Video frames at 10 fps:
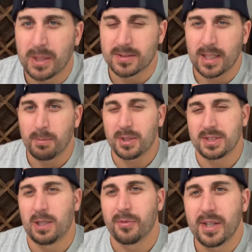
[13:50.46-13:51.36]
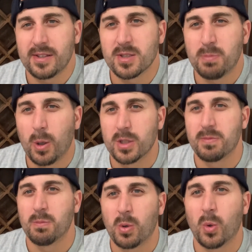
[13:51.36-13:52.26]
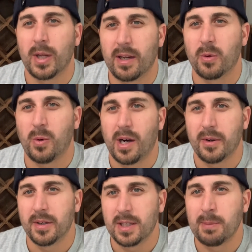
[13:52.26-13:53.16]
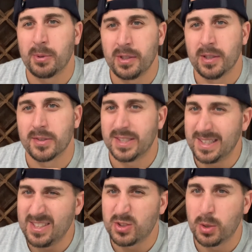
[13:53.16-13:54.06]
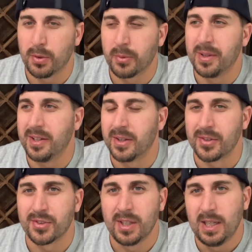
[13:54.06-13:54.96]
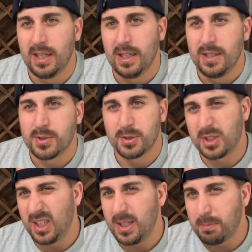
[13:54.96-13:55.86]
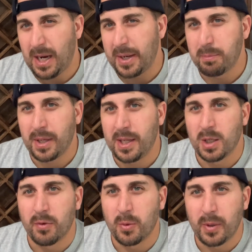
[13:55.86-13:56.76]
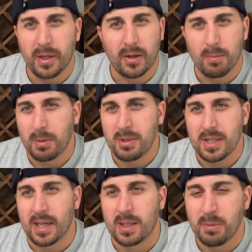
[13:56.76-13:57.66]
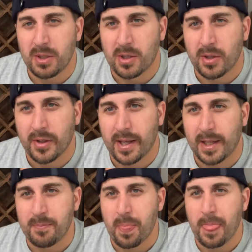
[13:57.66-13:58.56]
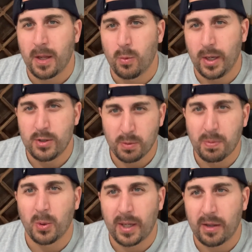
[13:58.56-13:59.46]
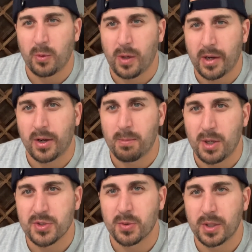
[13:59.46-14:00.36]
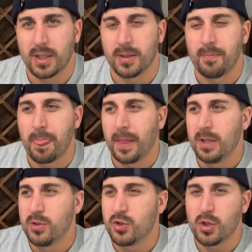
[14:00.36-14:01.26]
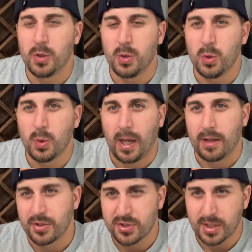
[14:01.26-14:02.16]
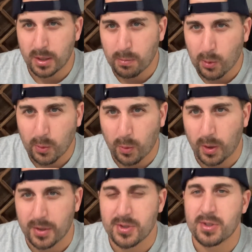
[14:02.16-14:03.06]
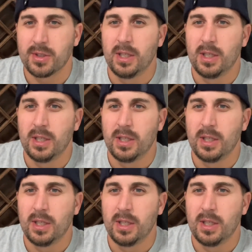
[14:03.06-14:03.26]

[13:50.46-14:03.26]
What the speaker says: that because I don't think this boat has been pulled out of the water in a couple years, at least 2 or 3 years. So it's going to need bottom paint over the winter. I'm going to be documenting all that. When I do pull it out of the water, I'm also going to show you how the centerboard works